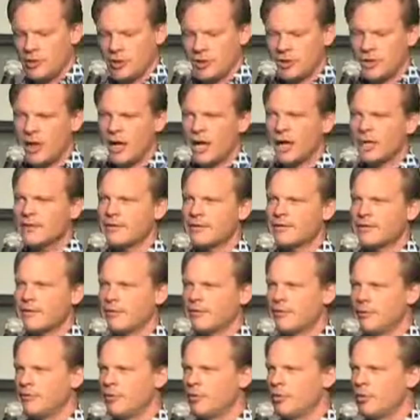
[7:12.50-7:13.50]
You can knock the
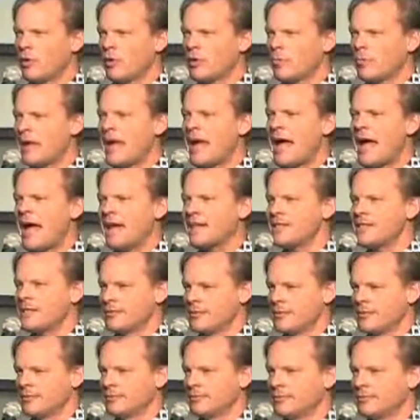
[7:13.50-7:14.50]
table if you want to
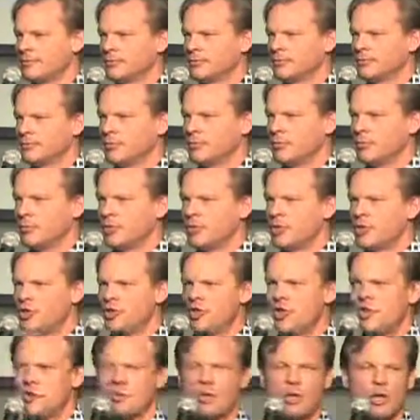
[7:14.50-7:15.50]
pass. You
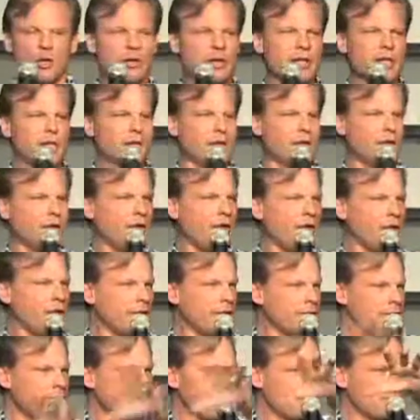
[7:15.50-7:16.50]
just keep going until
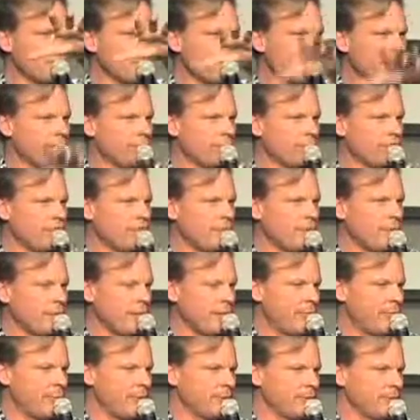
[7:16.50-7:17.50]
all the names get on the sheet of
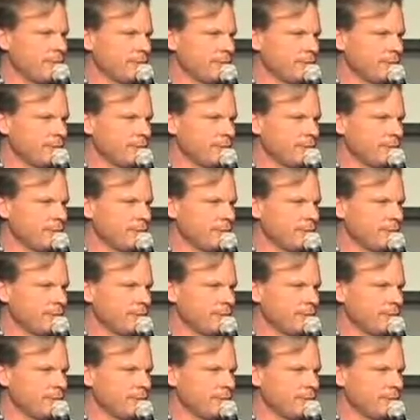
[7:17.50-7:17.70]
paper.